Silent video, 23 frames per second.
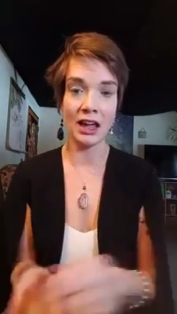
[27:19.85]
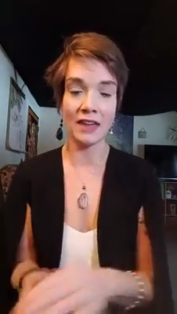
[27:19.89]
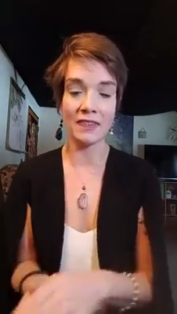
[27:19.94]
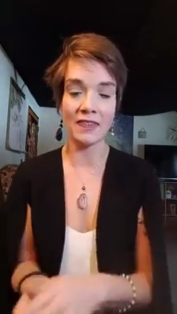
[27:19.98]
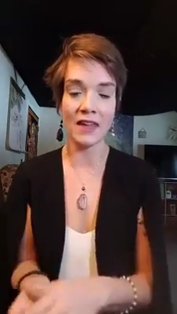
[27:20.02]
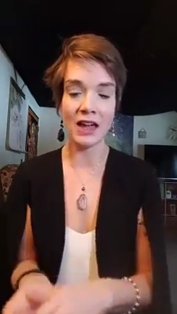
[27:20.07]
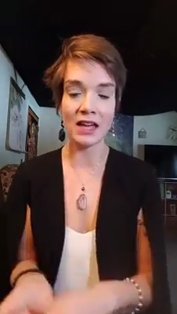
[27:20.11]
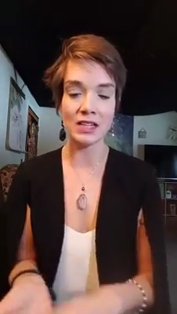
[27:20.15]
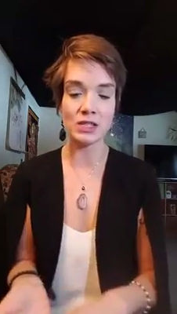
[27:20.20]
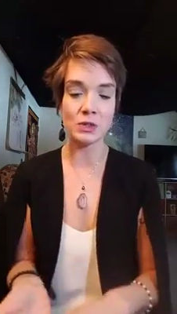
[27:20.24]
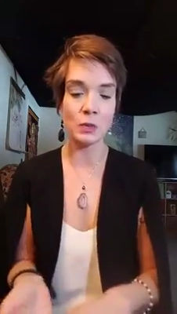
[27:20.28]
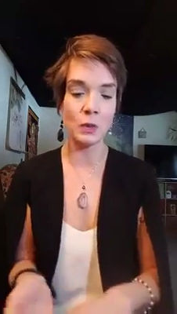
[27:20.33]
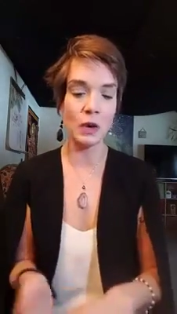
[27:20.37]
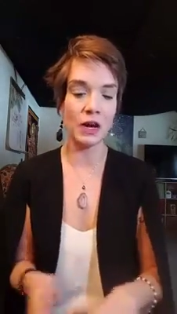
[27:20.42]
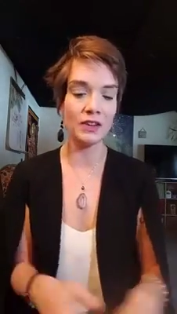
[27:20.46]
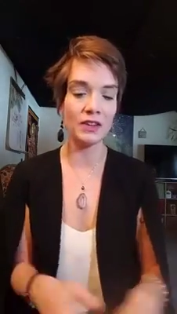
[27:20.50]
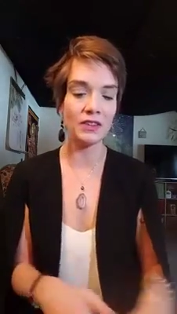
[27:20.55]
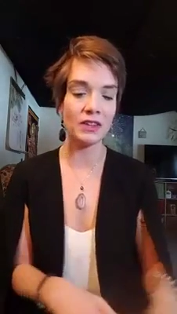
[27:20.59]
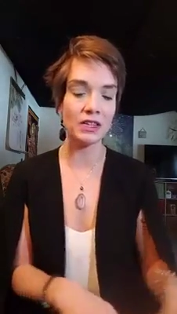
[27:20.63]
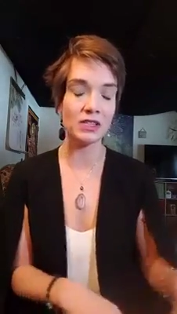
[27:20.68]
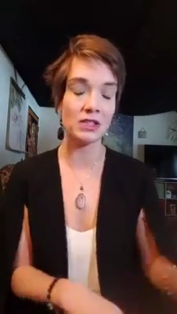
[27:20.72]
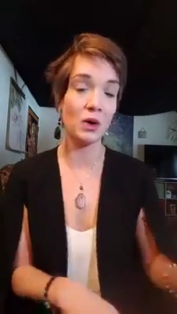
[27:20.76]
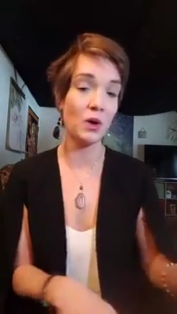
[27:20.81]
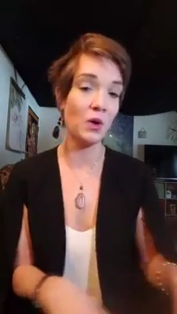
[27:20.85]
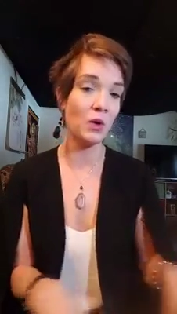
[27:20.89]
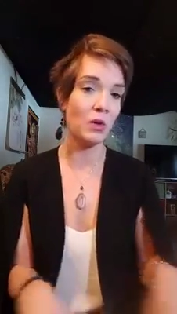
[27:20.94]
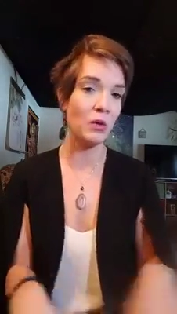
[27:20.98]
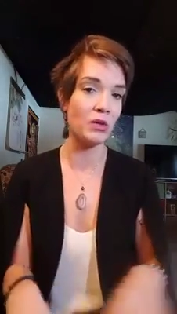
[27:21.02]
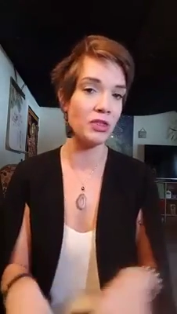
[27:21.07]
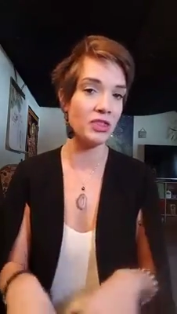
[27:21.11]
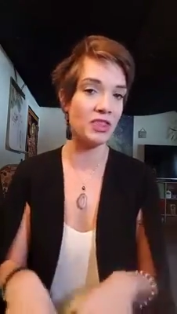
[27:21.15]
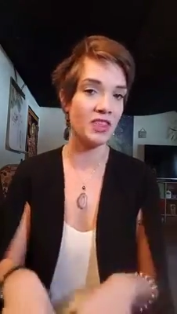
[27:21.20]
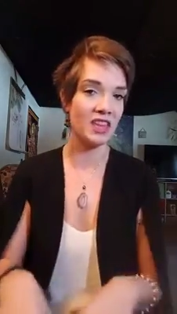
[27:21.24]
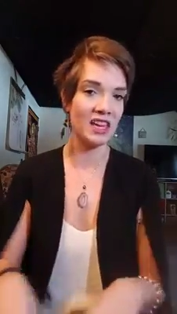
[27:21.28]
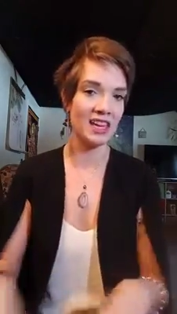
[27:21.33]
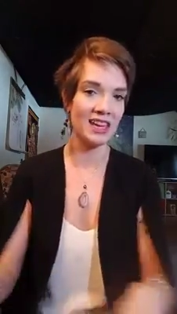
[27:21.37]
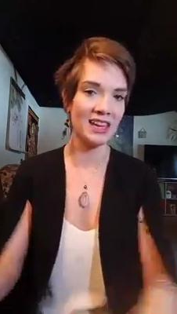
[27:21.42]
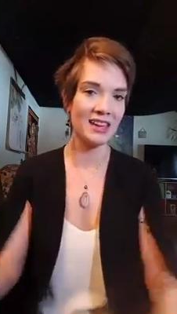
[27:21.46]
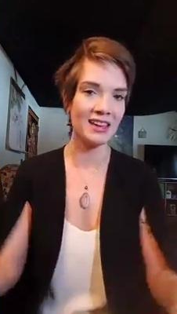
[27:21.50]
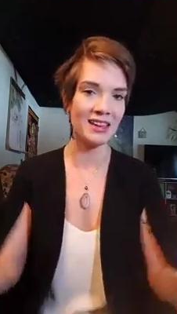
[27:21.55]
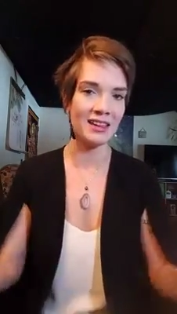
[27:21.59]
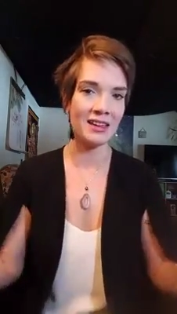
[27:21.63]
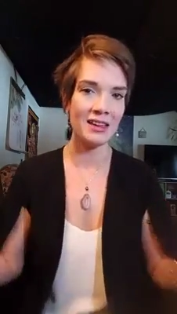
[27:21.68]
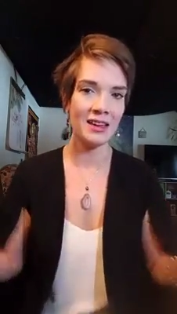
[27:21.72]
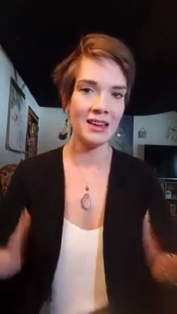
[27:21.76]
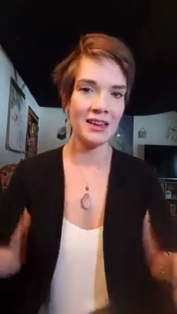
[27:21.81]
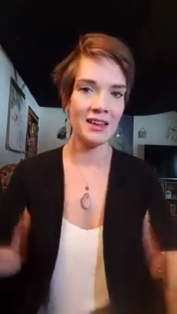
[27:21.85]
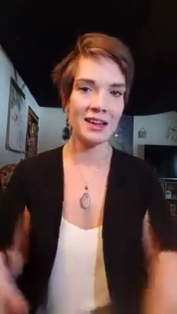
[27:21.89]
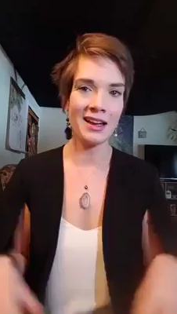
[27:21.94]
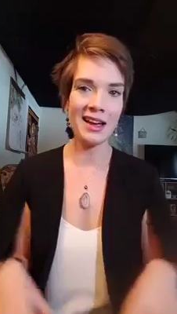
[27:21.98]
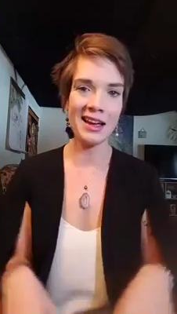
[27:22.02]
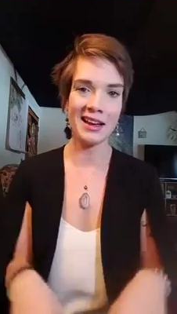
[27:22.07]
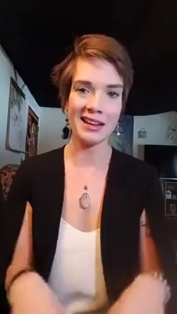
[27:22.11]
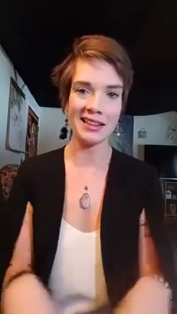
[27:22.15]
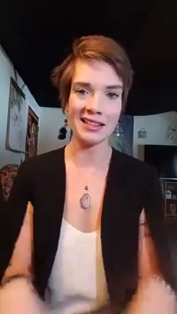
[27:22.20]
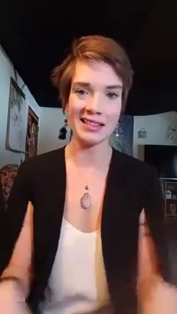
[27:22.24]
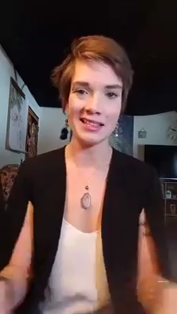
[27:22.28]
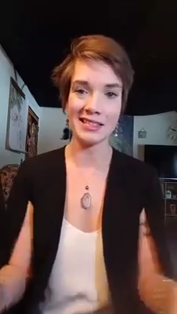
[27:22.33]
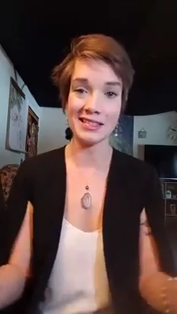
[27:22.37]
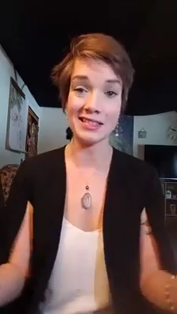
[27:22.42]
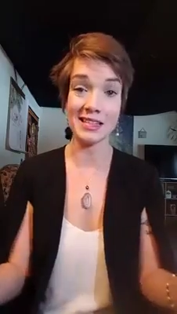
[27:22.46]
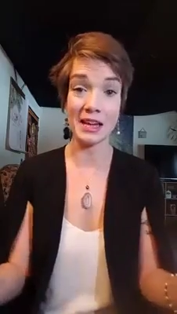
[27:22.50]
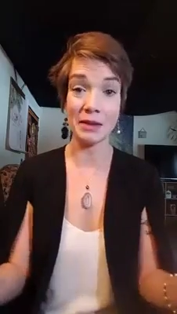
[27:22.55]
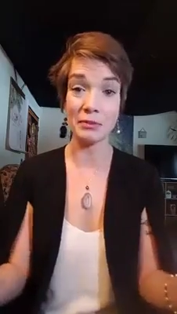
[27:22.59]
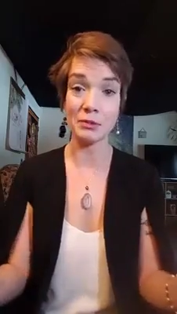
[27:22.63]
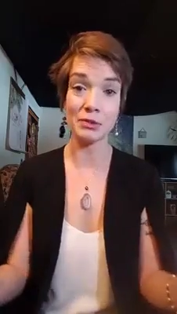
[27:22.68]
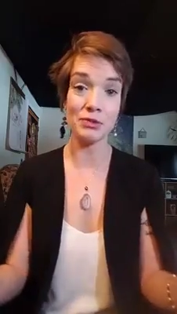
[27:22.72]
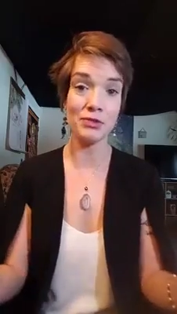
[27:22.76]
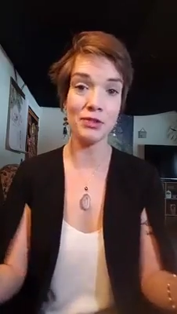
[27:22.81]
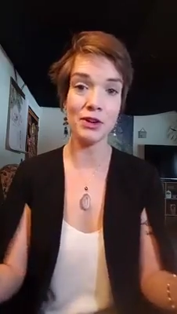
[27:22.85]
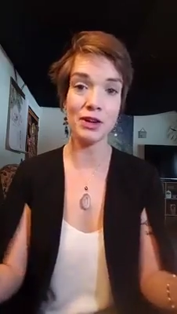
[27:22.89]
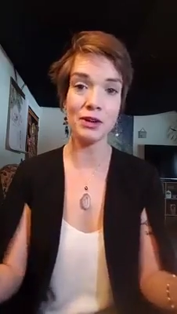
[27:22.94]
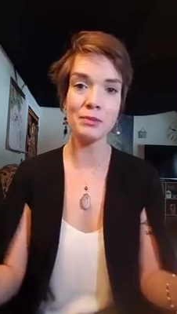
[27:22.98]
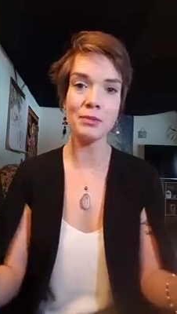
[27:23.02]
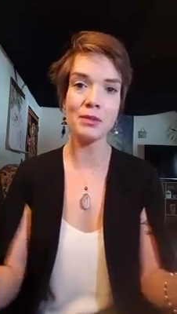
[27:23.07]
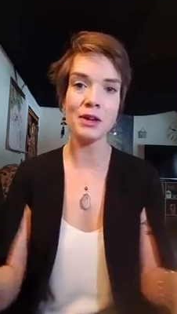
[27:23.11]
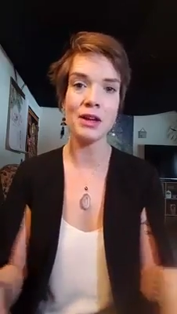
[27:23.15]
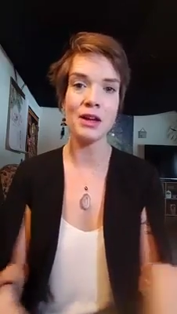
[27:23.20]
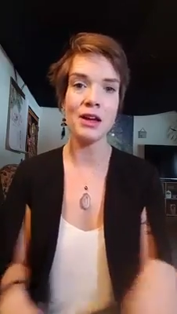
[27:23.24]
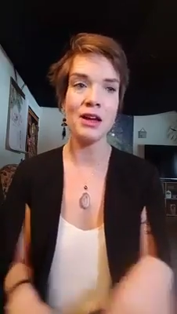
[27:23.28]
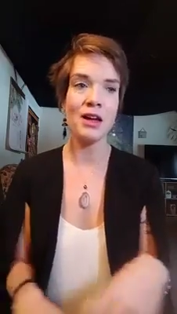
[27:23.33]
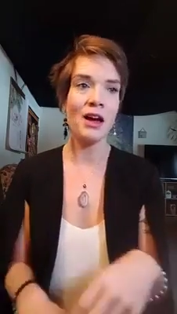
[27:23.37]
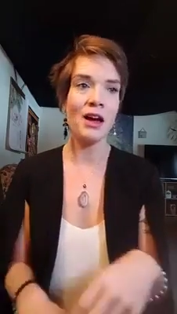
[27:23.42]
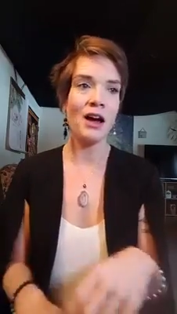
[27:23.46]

And that's where this whole thing kind of stemmed from.